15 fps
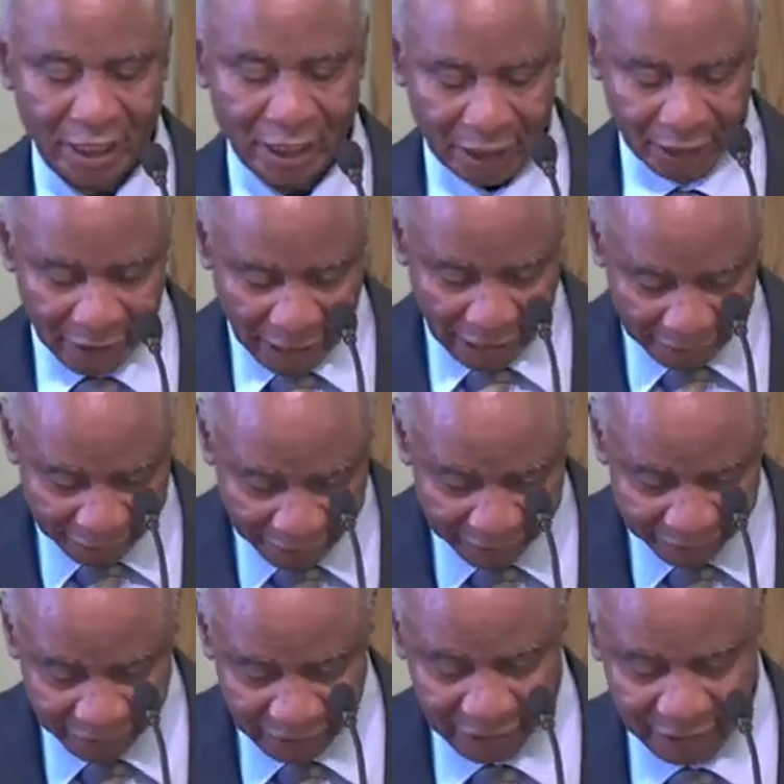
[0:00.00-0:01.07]
that
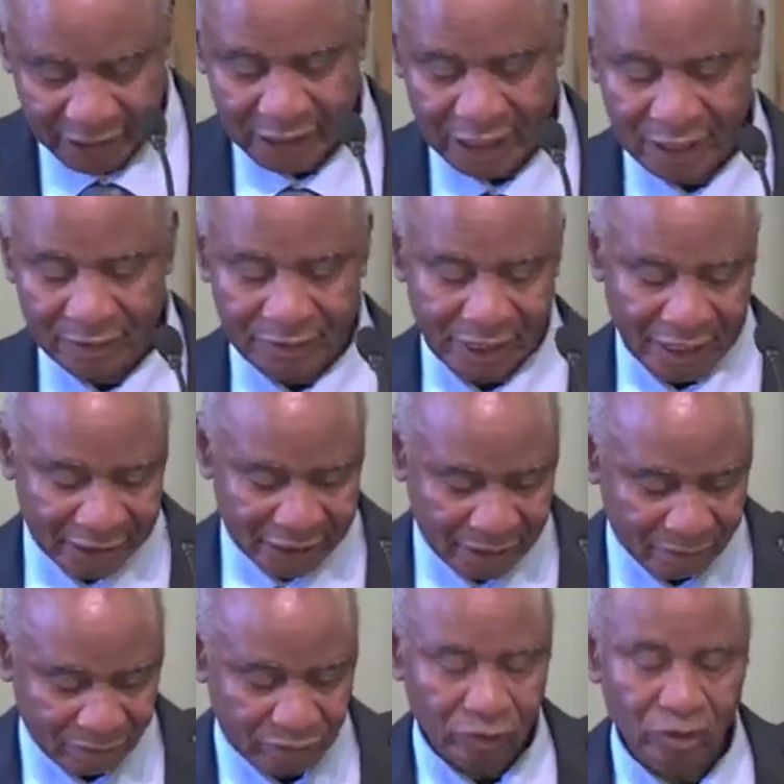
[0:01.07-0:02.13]
this is the gift He has
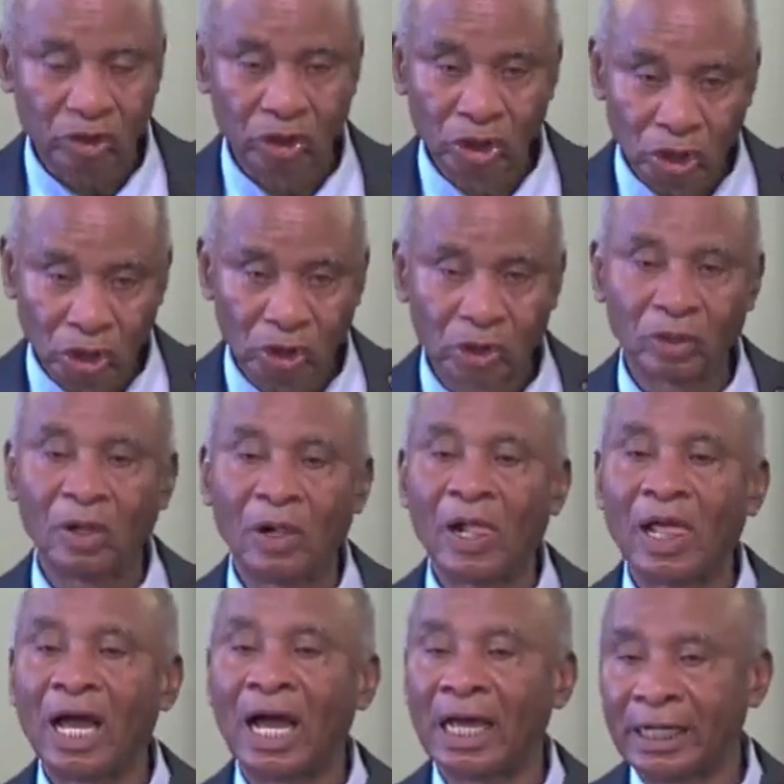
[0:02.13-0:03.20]
given to you
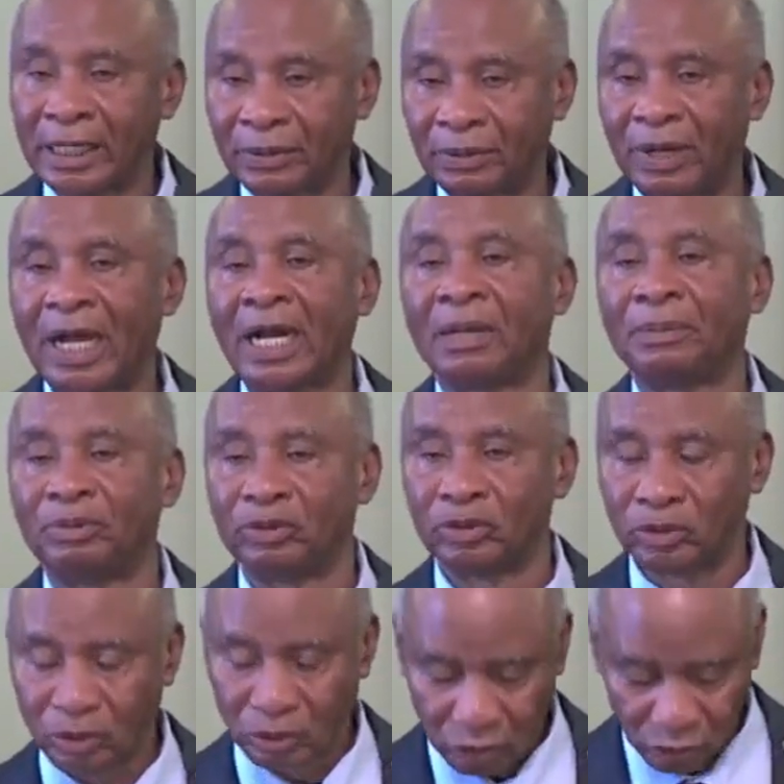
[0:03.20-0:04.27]
and He will help you
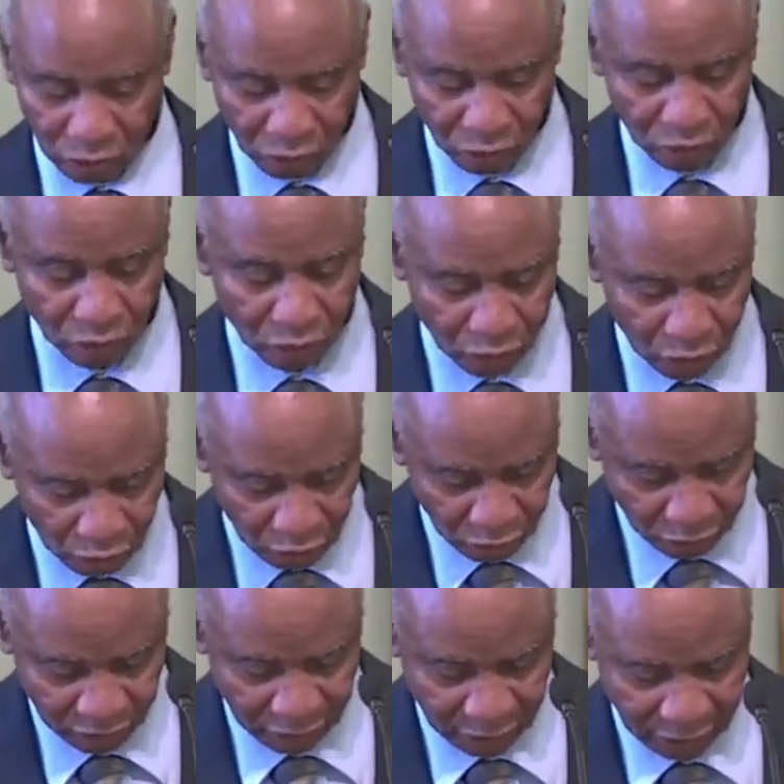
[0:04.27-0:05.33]
to
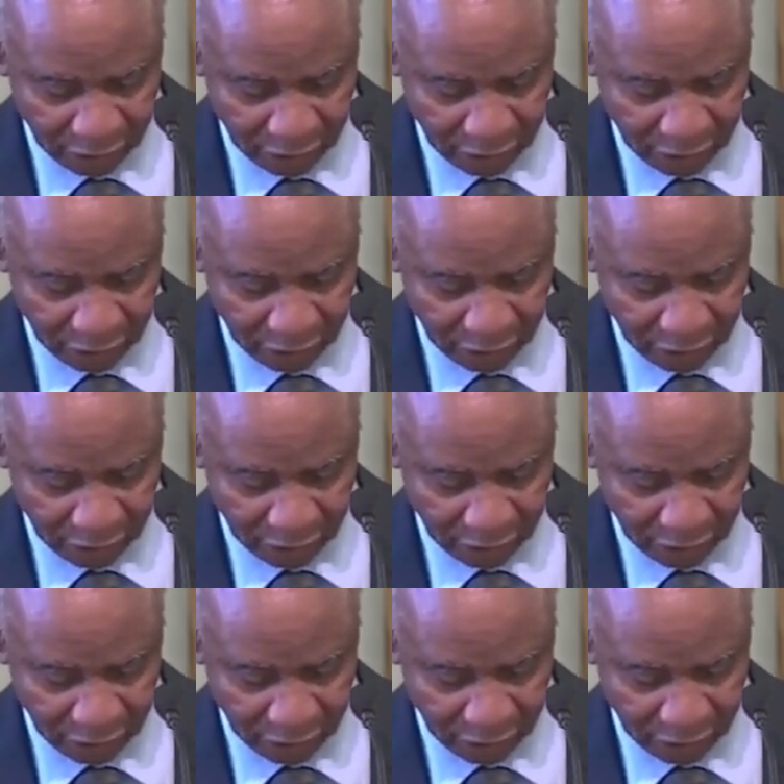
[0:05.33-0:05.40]
use it.